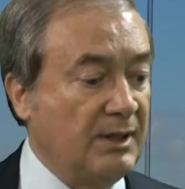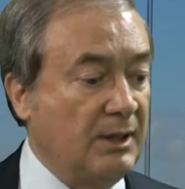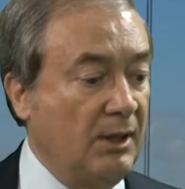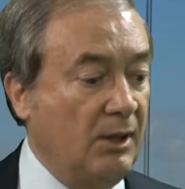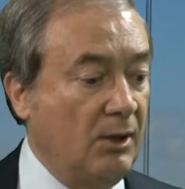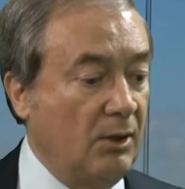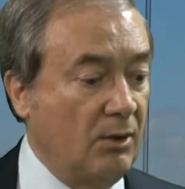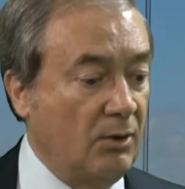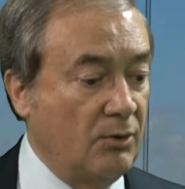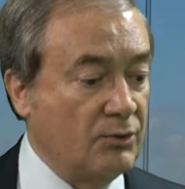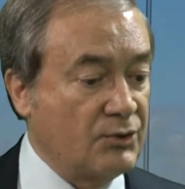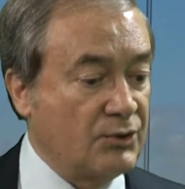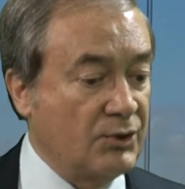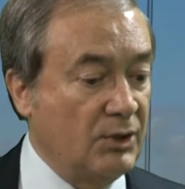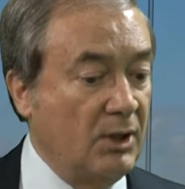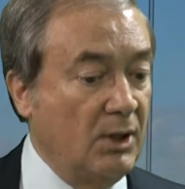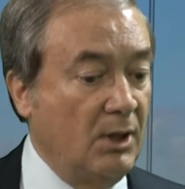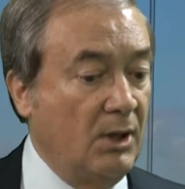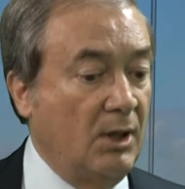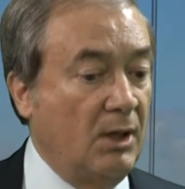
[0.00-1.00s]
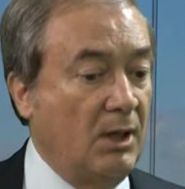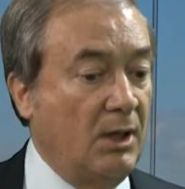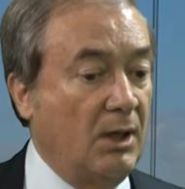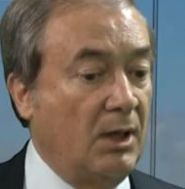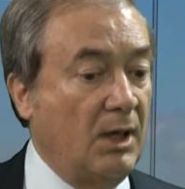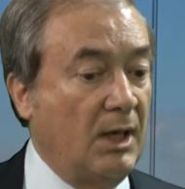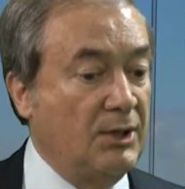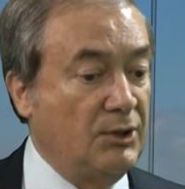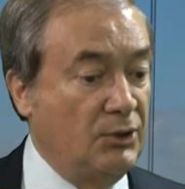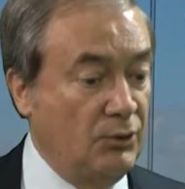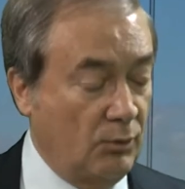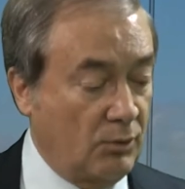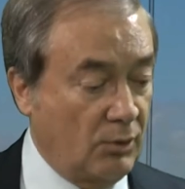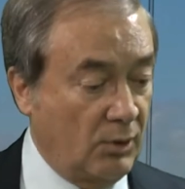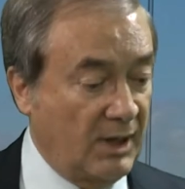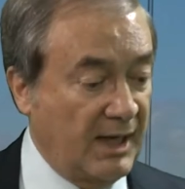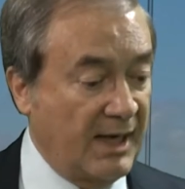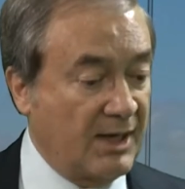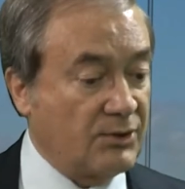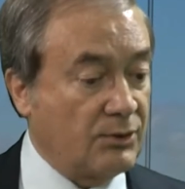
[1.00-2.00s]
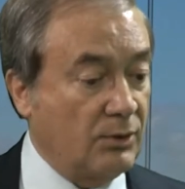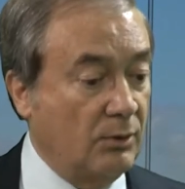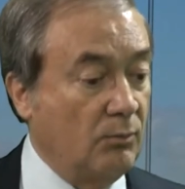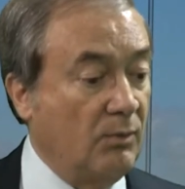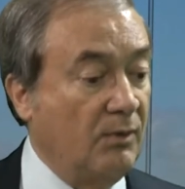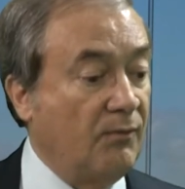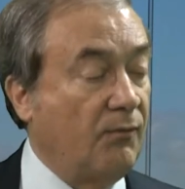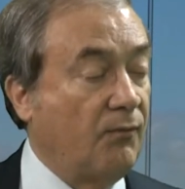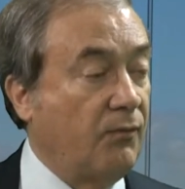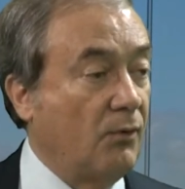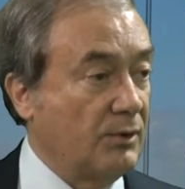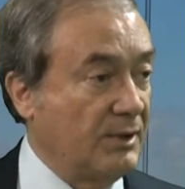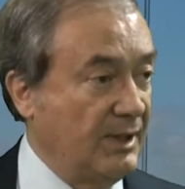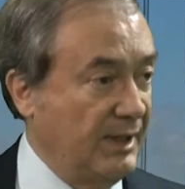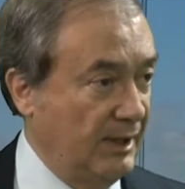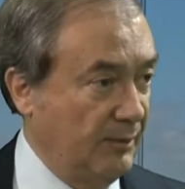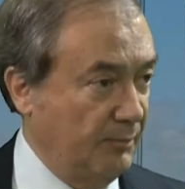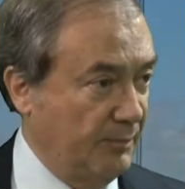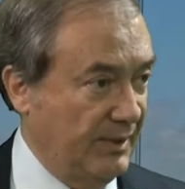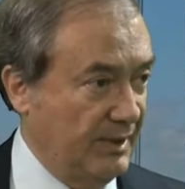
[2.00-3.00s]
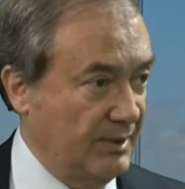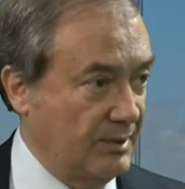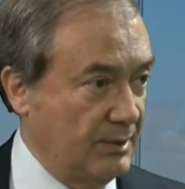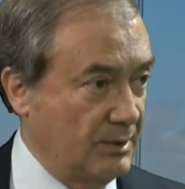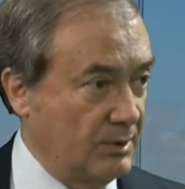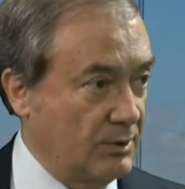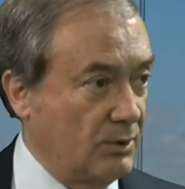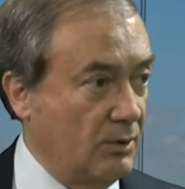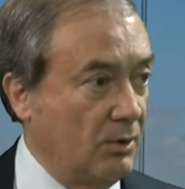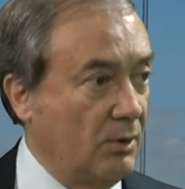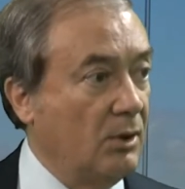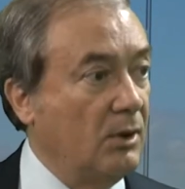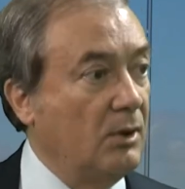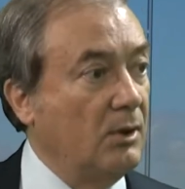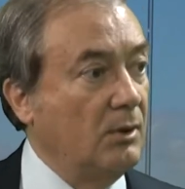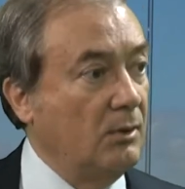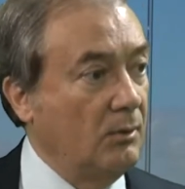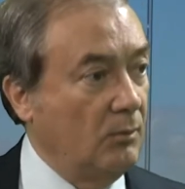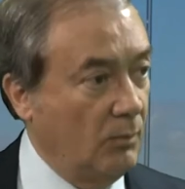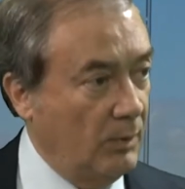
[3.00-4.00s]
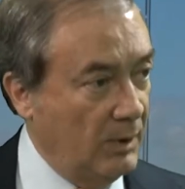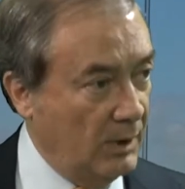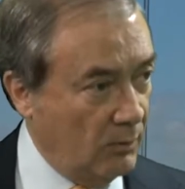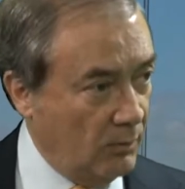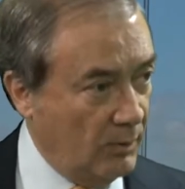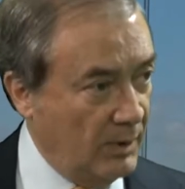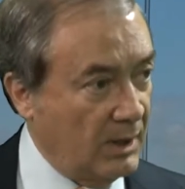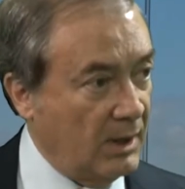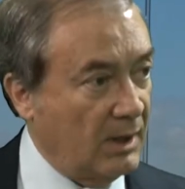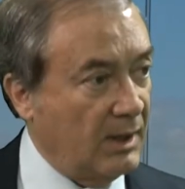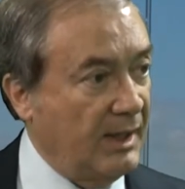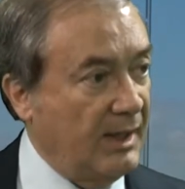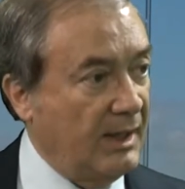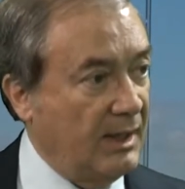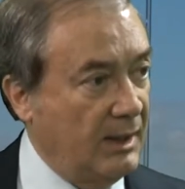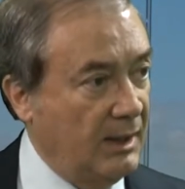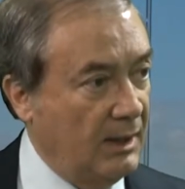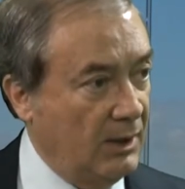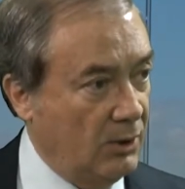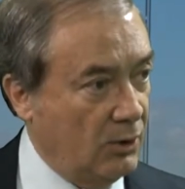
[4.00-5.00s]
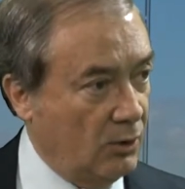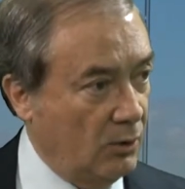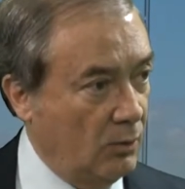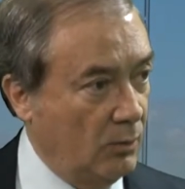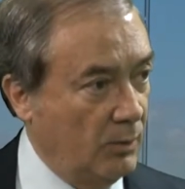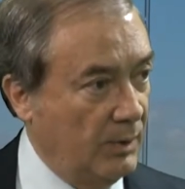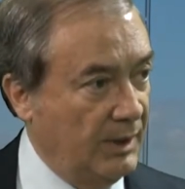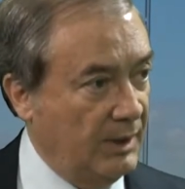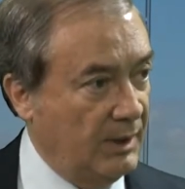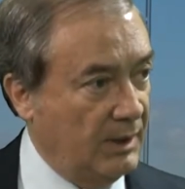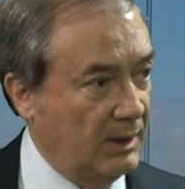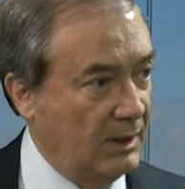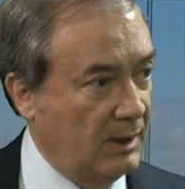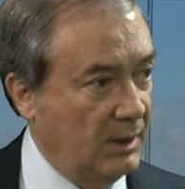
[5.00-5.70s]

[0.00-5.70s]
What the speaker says: they launched a new collection with 14 pieces. So we are really growing